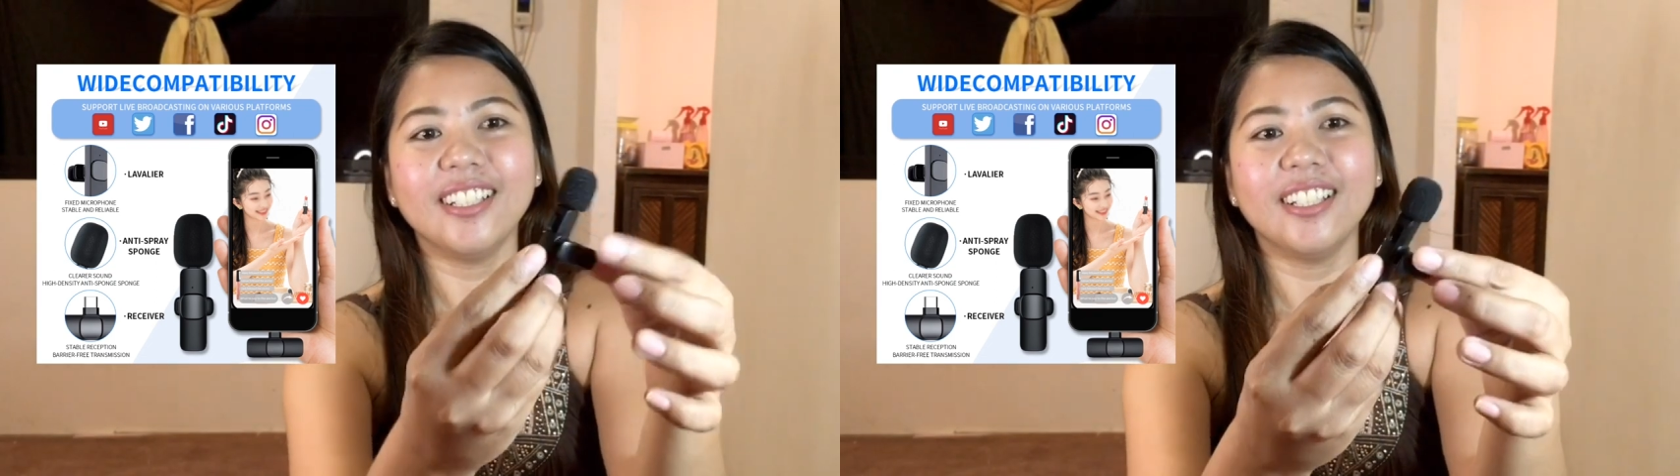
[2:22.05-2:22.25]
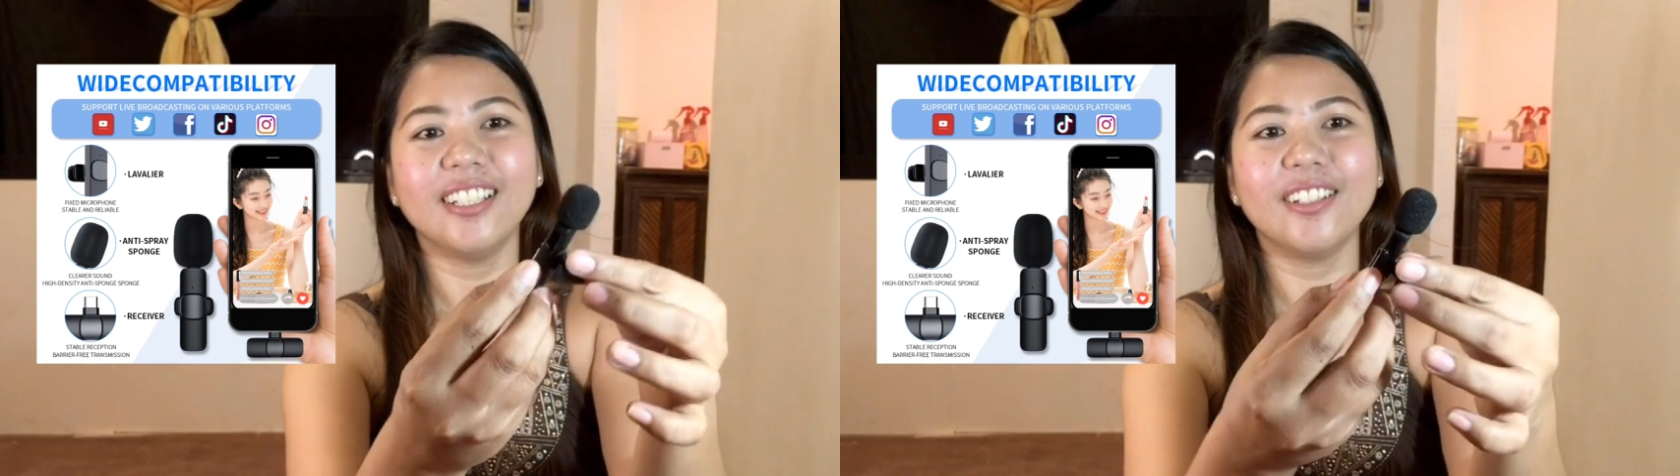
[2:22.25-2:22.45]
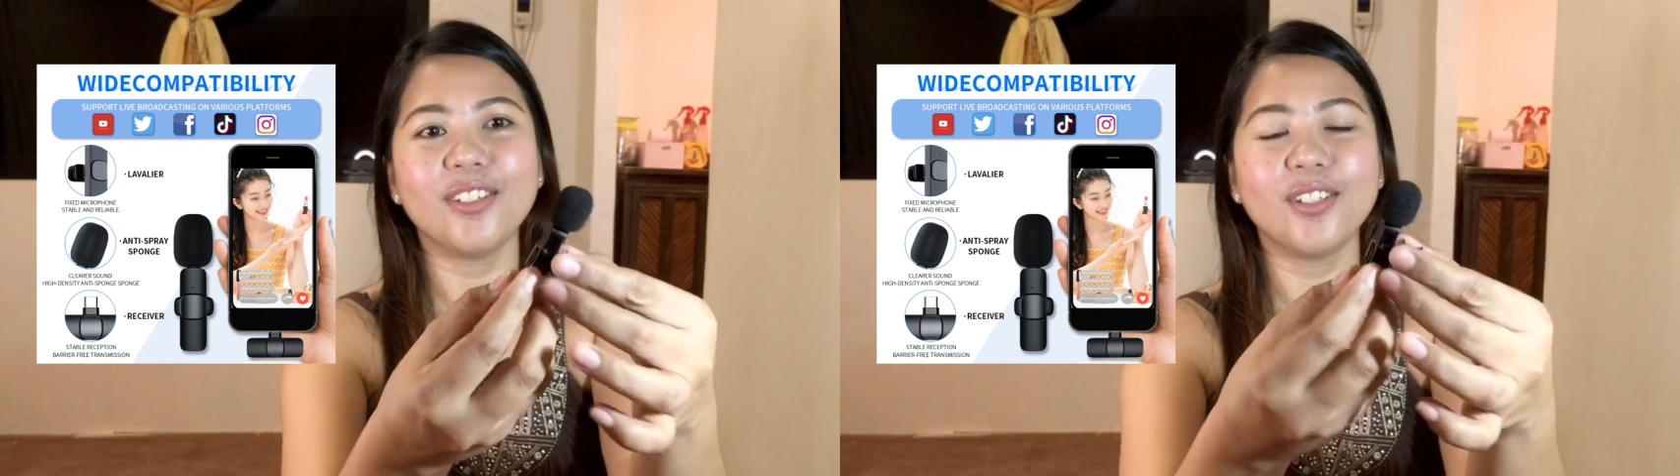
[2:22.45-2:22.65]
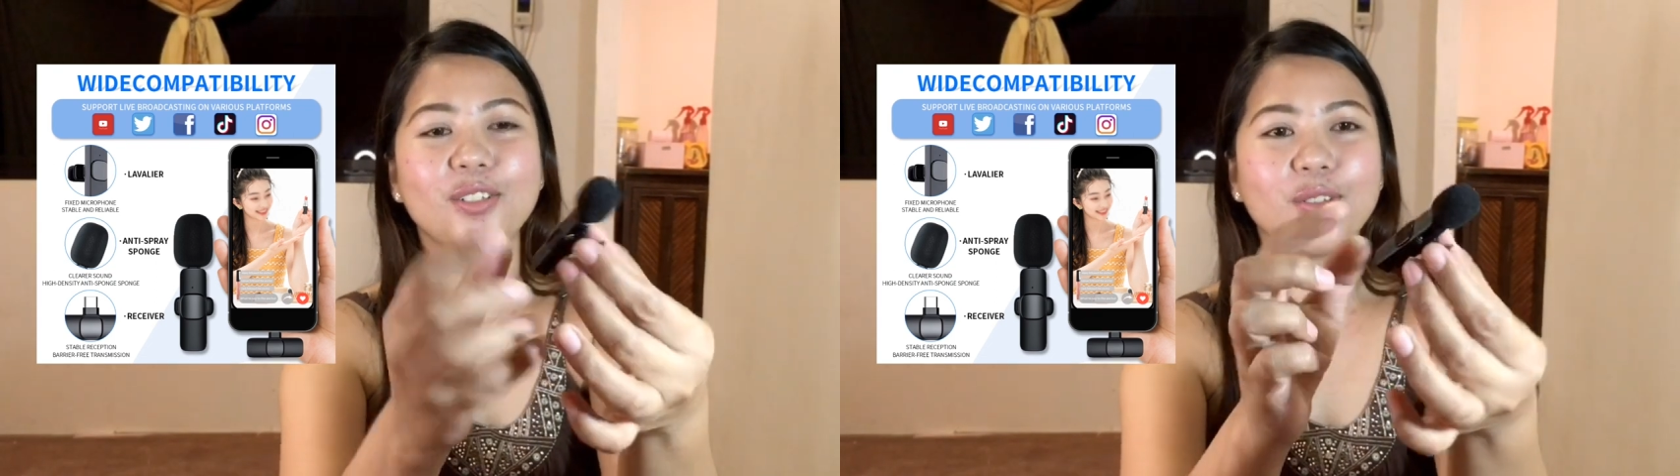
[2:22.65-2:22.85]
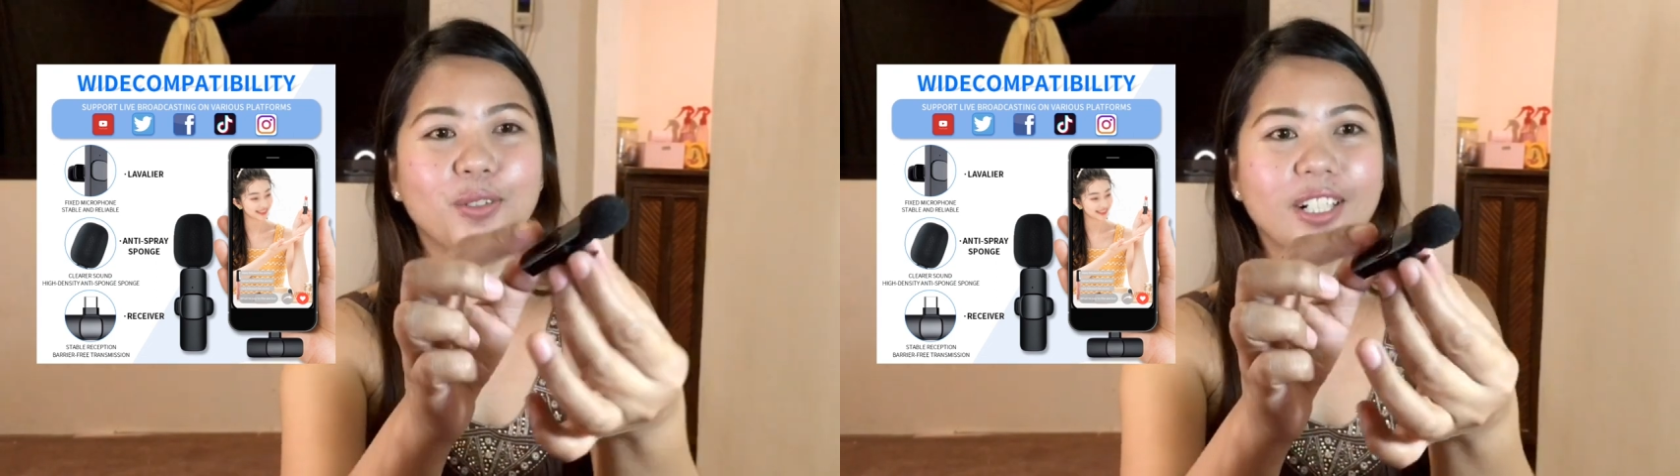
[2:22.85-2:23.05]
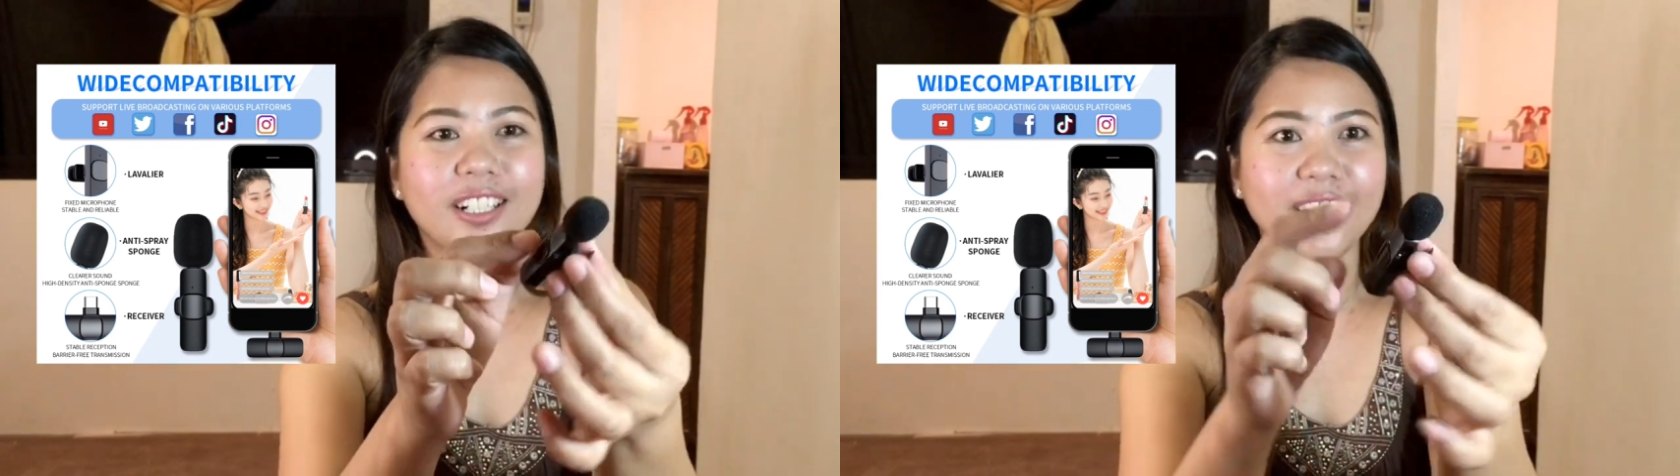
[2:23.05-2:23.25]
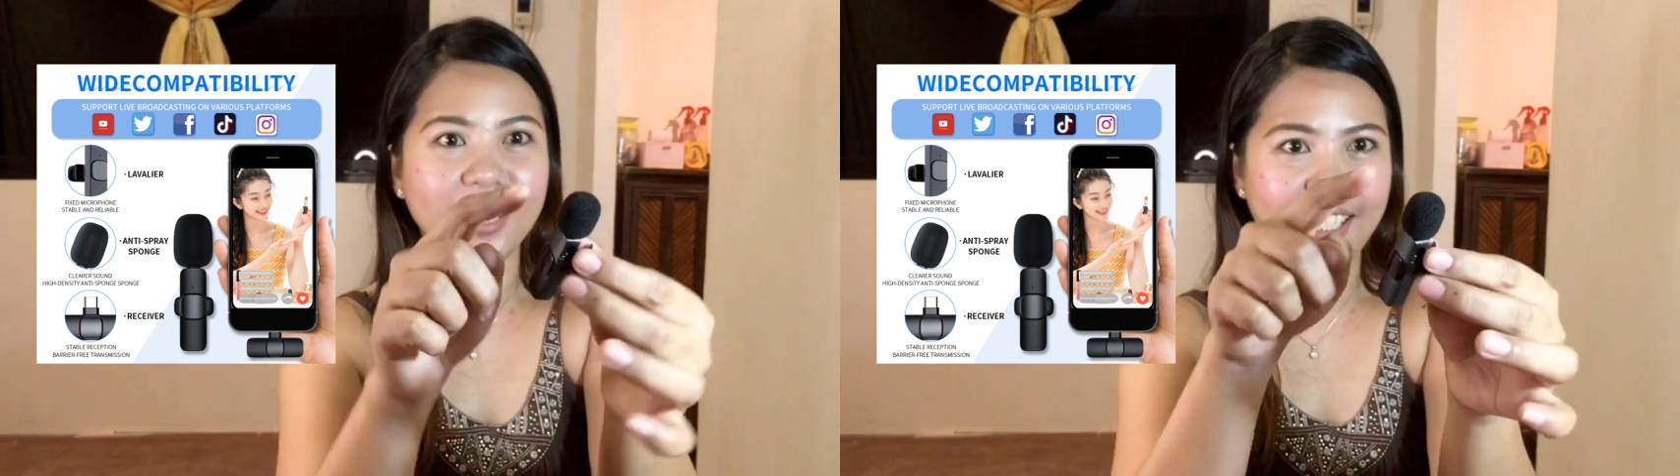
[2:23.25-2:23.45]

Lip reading: and the sensor